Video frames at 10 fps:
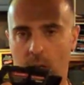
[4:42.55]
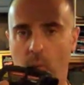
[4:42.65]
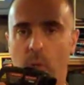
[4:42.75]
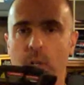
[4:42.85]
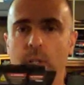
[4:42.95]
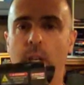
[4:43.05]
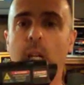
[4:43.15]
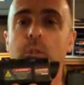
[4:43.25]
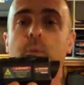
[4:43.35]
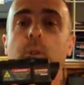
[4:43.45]
which is the
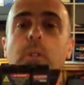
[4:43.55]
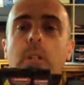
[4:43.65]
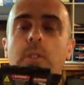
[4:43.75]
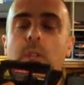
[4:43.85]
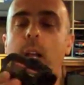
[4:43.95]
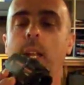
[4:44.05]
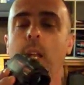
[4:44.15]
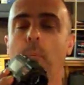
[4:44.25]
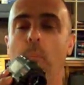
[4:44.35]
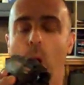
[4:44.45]
Integral
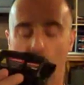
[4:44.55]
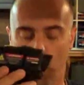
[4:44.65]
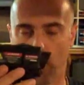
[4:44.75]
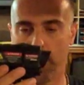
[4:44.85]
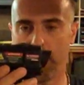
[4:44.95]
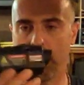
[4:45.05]
Sighting Module.